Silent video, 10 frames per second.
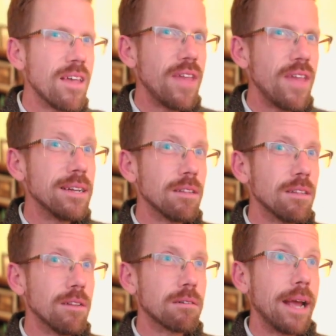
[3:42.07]
that
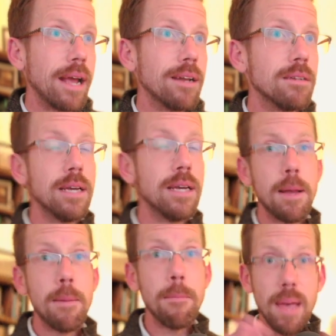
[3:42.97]
doesn't look right.
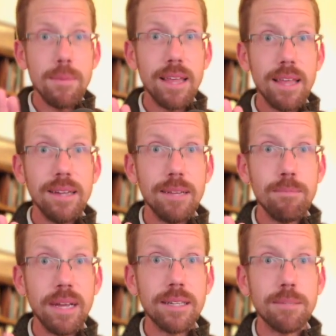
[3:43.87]
Maybe they did
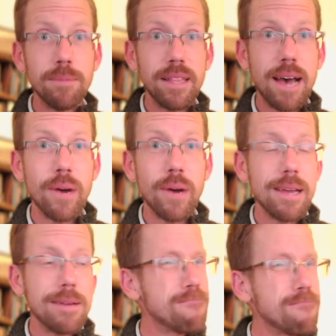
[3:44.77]
mean it to be that
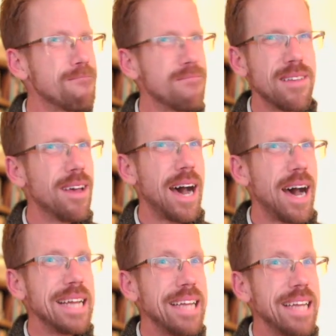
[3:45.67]
way.
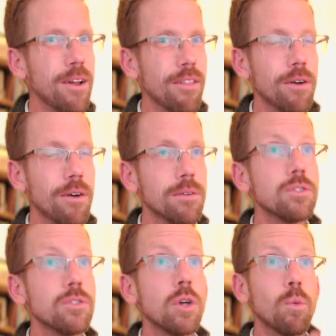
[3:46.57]
I doubt it though.
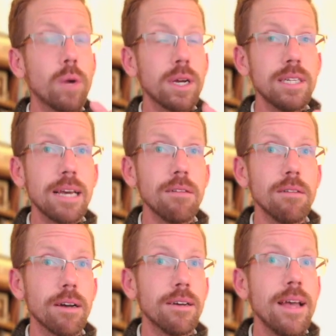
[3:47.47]
So we're going to take a
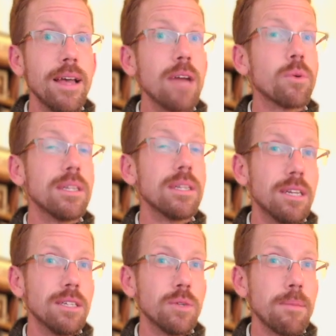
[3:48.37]
look and we're going to
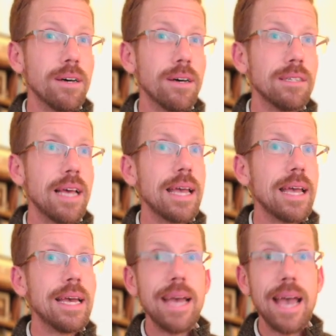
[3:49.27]
send you an email and
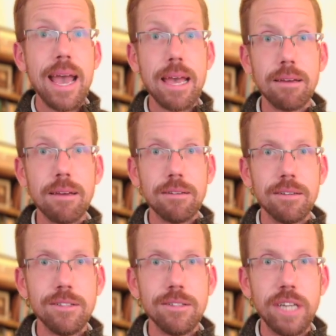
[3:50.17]
say, hey,
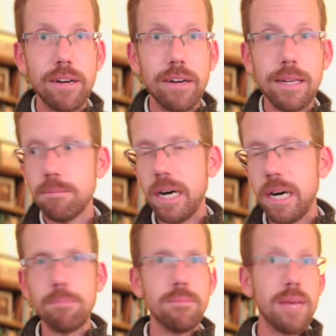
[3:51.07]
Jerry,
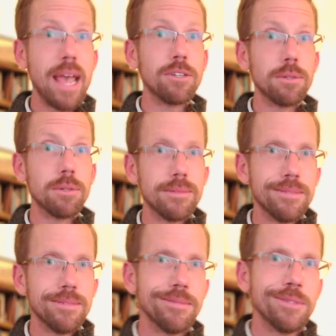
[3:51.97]
Bob, Andrew,
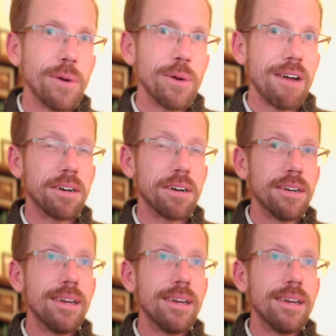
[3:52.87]
whoever,